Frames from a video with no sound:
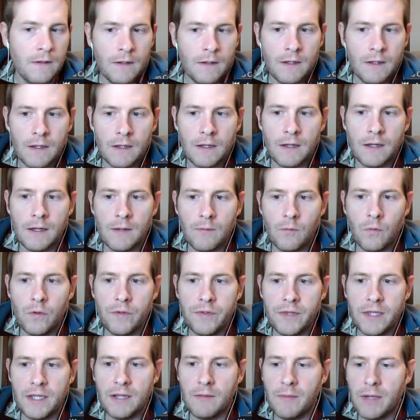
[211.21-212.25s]
One
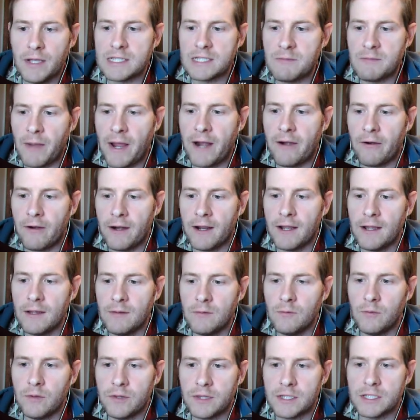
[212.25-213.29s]
thing about
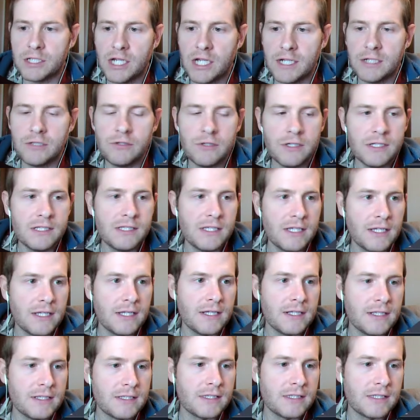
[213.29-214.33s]
Spider-Ham with Enchantress
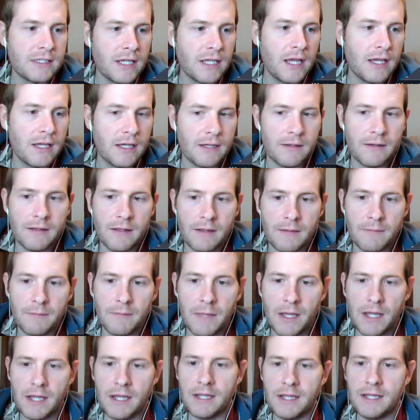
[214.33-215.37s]
is
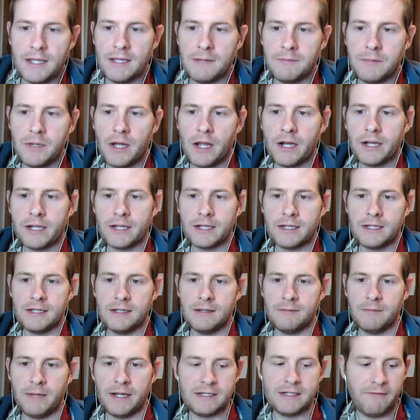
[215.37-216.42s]
my
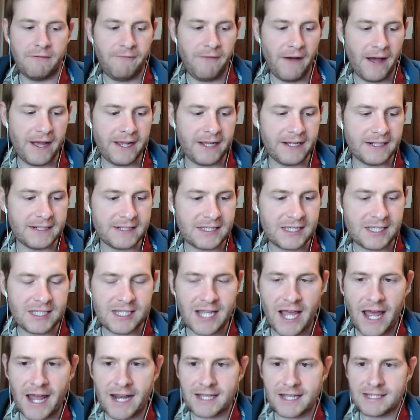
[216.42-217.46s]
defiant
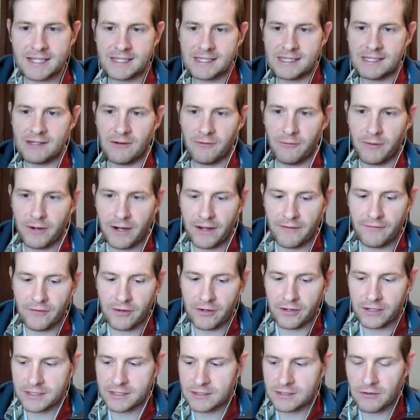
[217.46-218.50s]
status or
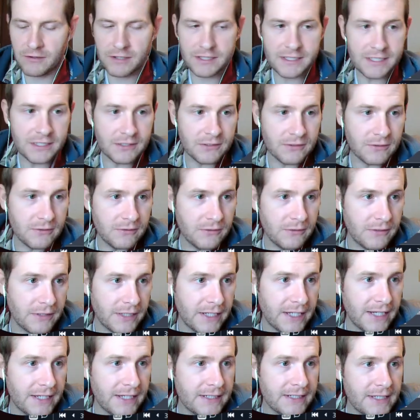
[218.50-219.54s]
whatever is going to
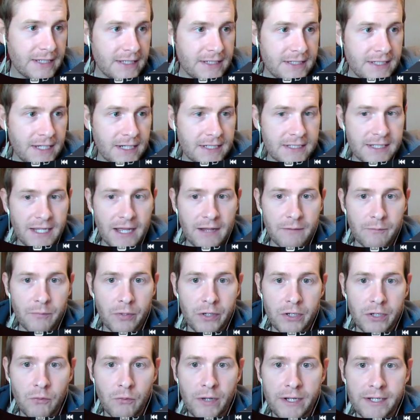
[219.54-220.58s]
get ticked down
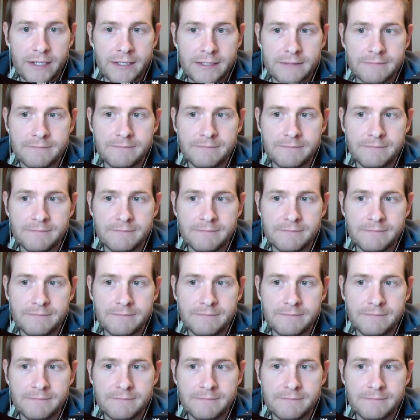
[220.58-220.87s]
pretty quick.